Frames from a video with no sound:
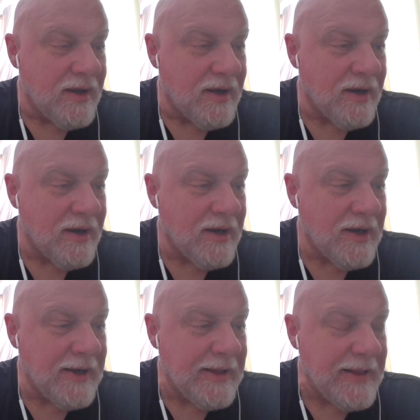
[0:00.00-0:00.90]

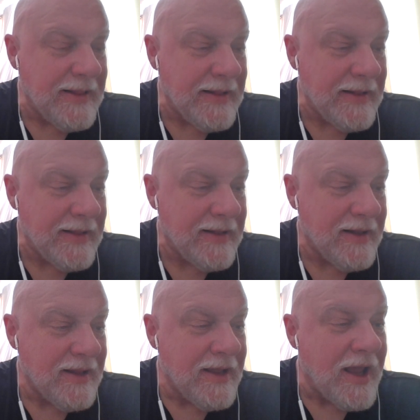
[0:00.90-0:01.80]
uh,
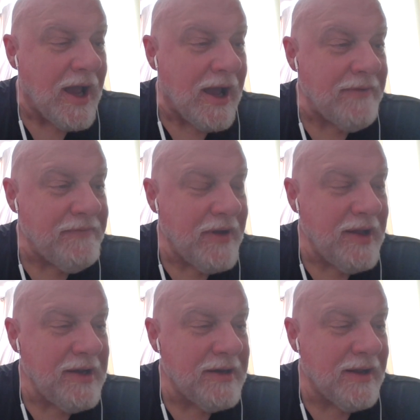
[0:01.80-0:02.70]
I
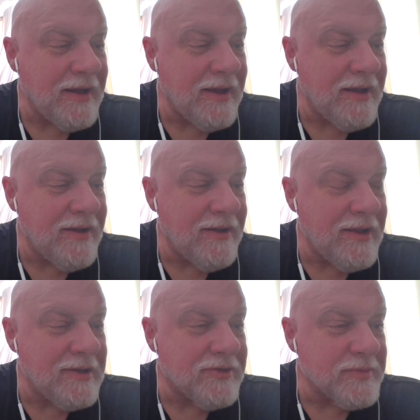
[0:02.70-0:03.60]
find, uh,
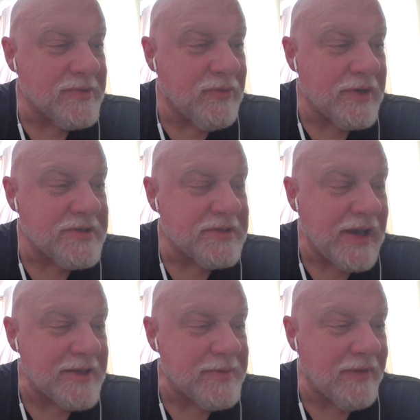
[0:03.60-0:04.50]
in terms of questions
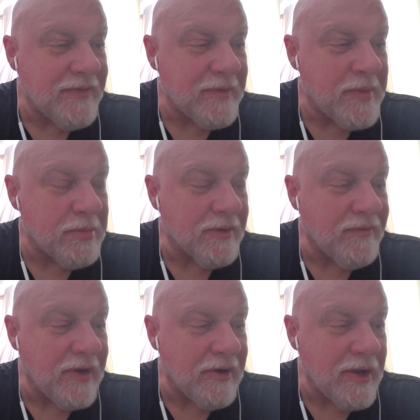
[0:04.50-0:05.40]
asked, ask people, I find people are
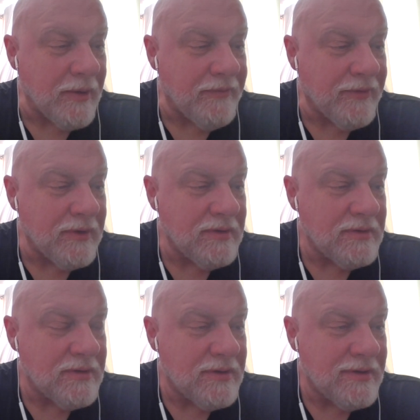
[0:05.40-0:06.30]
very helpful
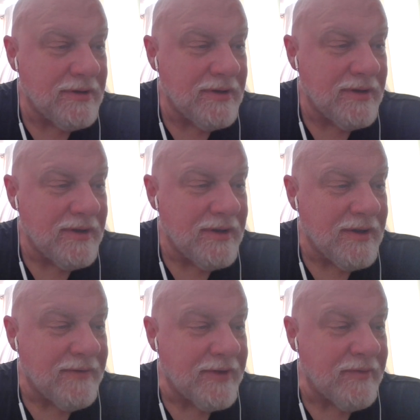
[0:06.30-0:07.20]

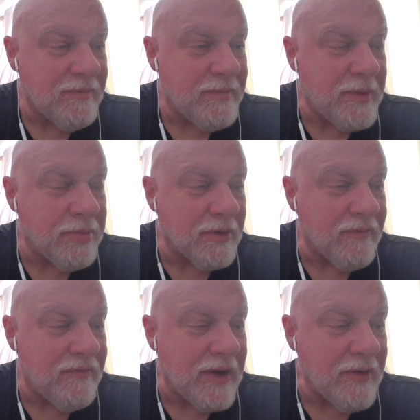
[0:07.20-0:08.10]
think people are
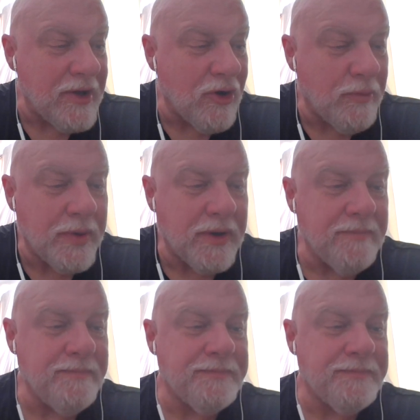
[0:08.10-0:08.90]
very open.